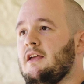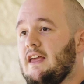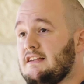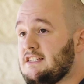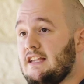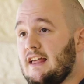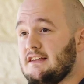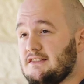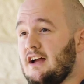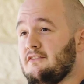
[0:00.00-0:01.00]
They see that
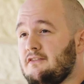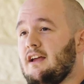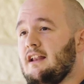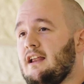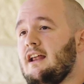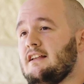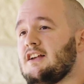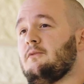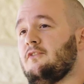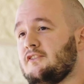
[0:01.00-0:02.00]
stuff, and it's
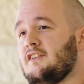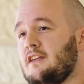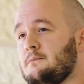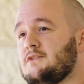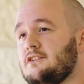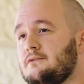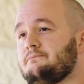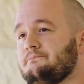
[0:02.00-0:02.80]
helpful to them too.